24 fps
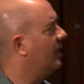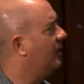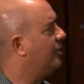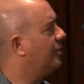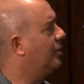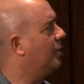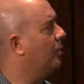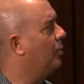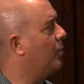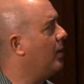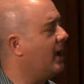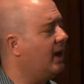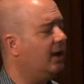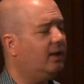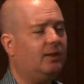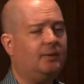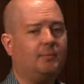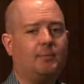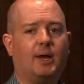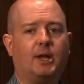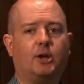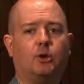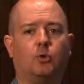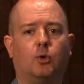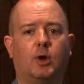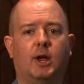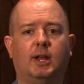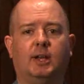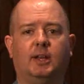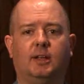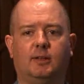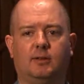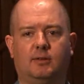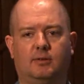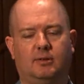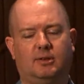The way that my
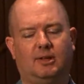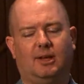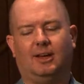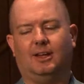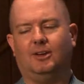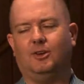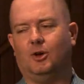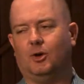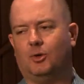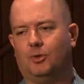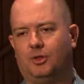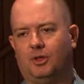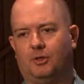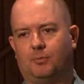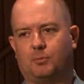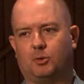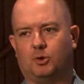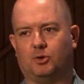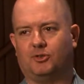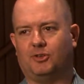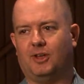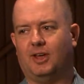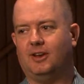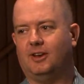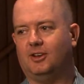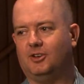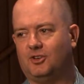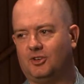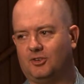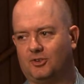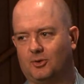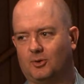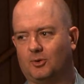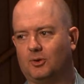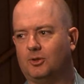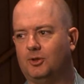grading, I know these
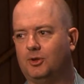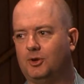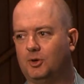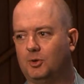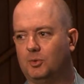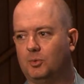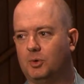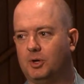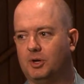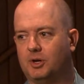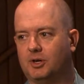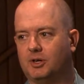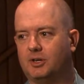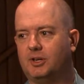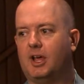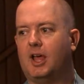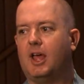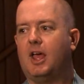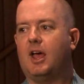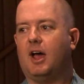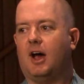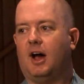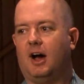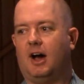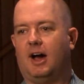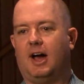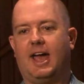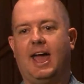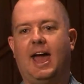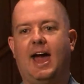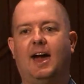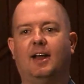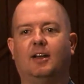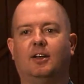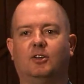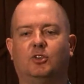percentages are a little weird. I
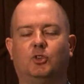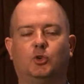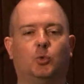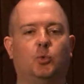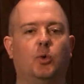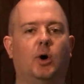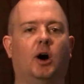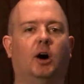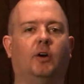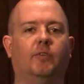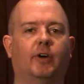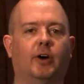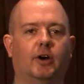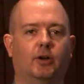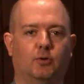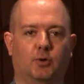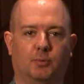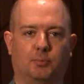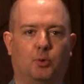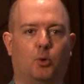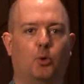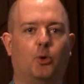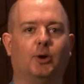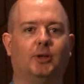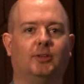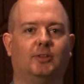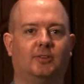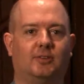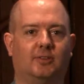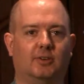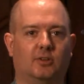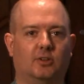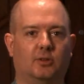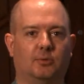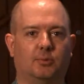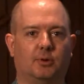had a 1,200-point
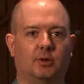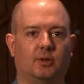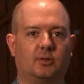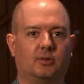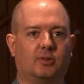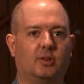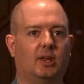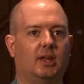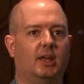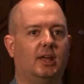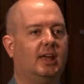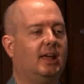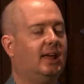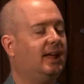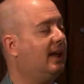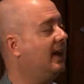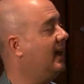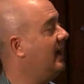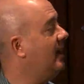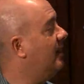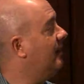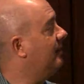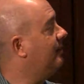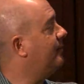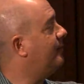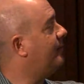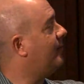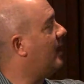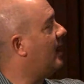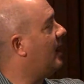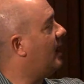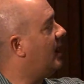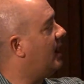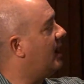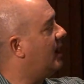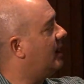syllabus. If
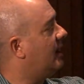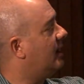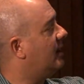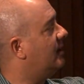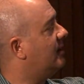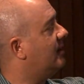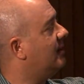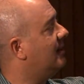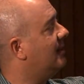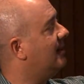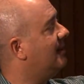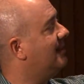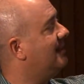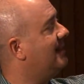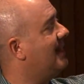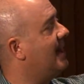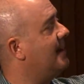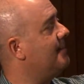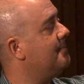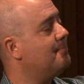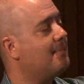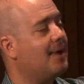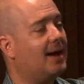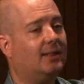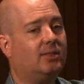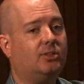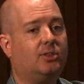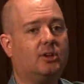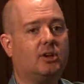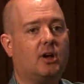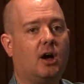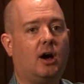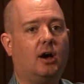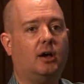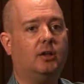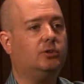they met the
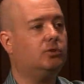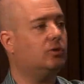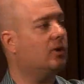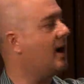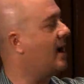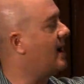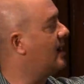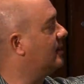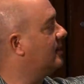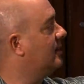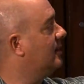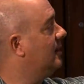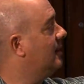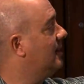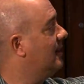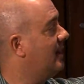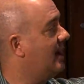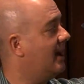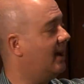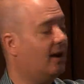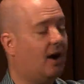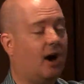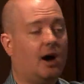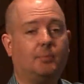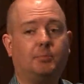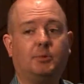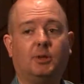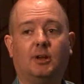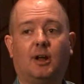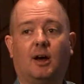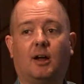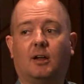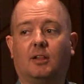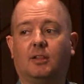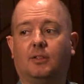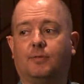contract and opted
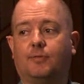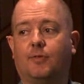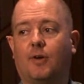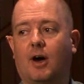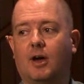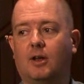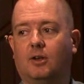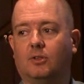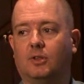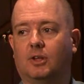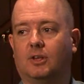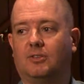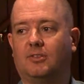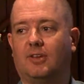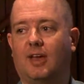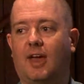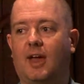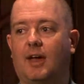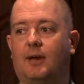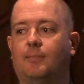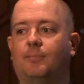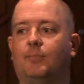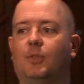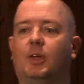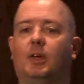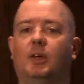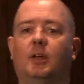out of the final exam,